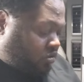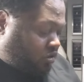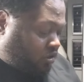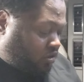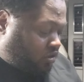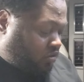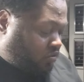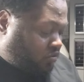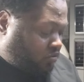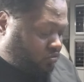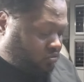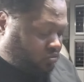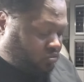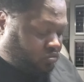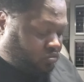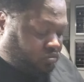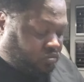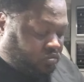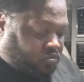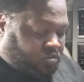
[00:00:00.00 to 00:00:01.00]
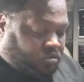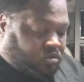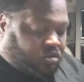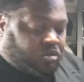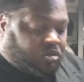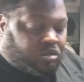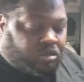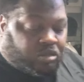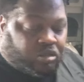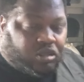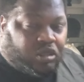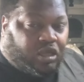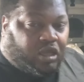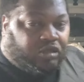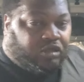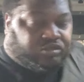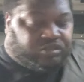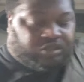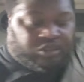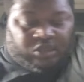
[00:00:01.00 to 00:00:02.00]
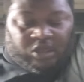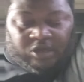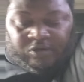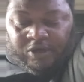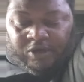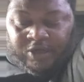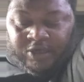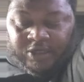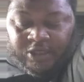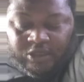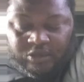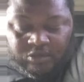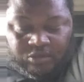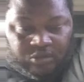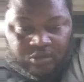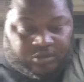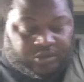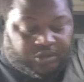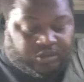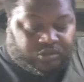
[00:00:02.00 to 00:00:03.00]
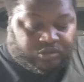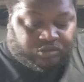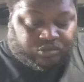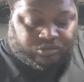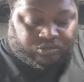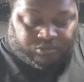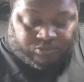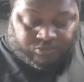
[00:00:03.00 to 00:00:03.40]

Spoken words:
So, I'll show y'all right now. Hold on.